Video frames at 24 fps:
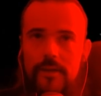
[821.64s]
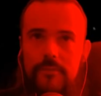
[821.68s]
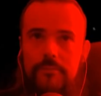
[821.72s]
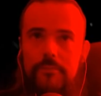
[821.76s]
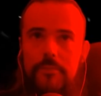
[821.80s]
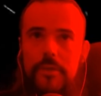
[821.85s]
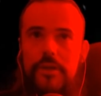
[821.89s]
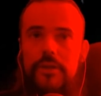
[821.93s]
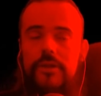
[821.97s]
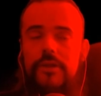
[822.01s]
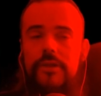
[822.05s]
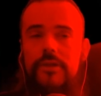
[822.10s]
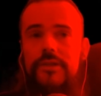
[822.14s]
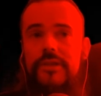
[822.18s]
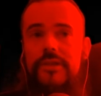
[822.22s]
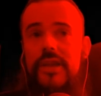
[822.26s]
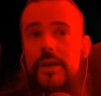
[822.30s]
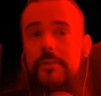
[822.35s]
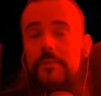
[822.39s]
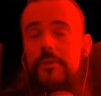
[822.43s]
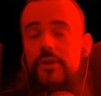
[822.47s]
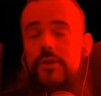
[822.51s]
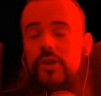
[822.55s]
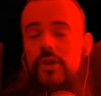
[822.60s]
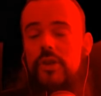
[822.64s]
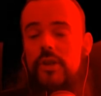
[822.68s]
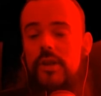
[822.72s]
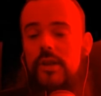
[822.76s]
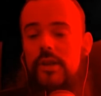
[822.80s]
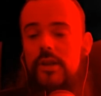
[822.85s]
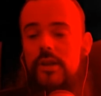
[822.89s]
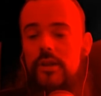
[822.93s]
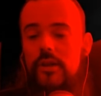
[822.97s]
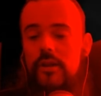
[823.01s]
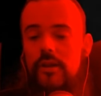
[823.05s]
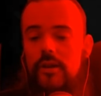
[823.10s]
minion damage
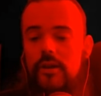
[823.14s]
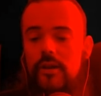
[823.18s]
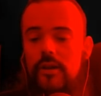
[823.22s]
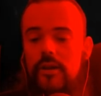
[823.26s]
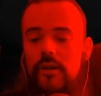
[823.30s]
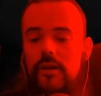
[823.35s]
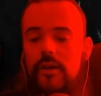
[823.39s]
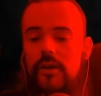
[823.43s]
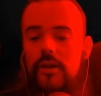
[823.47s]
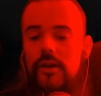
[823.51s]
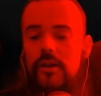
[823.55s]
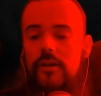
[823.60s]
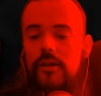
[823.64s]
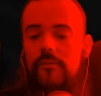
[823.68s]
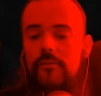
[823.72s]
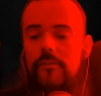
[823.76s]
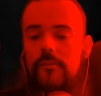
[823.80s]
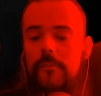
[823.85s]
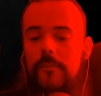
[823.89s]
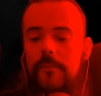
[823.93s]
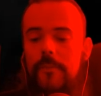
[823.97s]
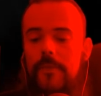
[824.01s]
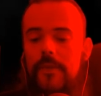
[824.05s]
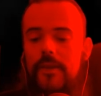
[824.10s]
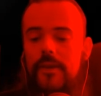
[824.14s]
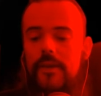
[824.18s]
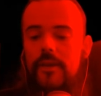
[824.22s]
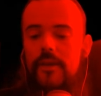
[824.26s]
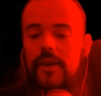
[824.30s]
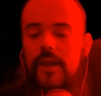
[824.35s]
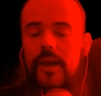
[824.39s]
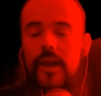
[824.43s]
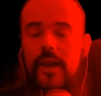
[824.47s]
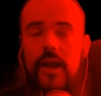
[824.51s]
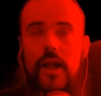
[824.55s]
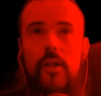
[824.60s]

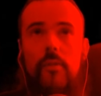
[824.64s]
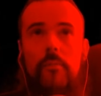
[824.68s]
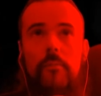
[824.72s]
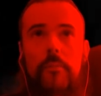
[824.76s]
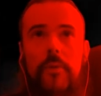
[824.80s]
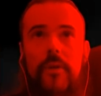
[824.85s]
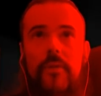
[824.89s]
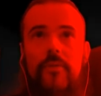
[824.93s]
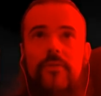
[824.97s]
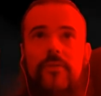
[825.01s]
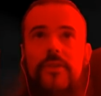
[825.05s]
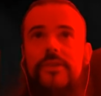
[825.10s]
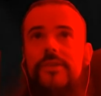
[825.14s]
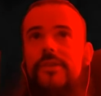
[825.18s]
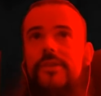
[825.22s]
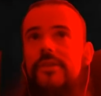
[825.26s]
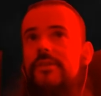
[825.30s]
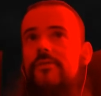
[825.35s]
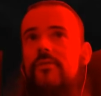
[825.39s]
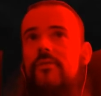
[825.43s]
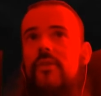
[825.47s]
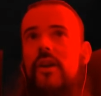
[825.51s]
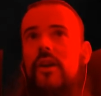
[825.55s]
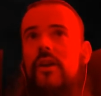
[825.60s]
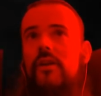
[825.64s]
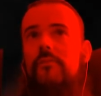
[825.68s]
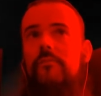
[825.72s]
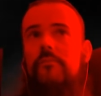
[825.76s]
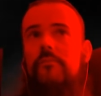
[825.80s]
help, but this is very